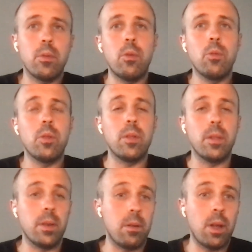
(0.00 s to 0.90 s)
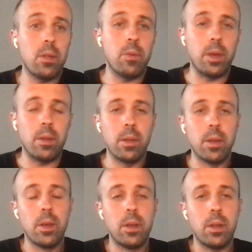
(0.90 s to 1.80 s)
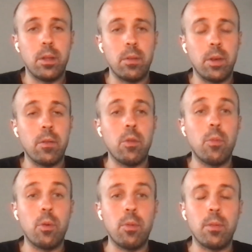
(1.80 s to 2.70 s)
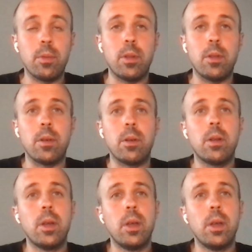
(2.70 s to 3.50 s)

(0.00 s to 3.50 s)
goes in the right way, and we have no problems here.